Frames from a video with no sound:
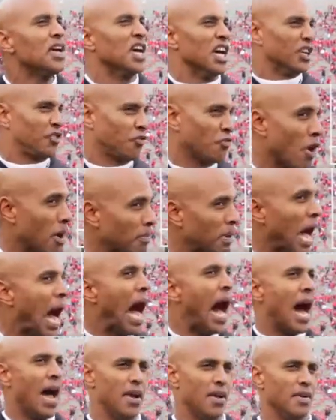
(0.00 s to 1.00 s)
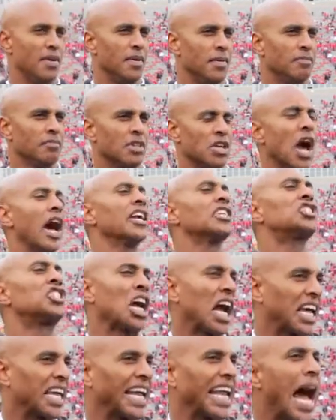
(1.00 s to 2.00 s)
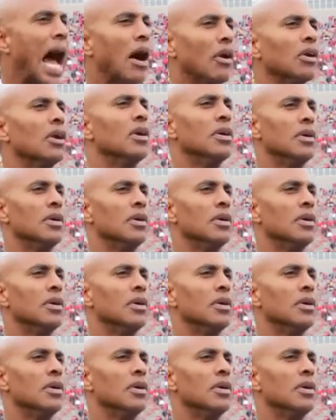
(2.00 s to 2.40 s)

is from God. You gotta check it out.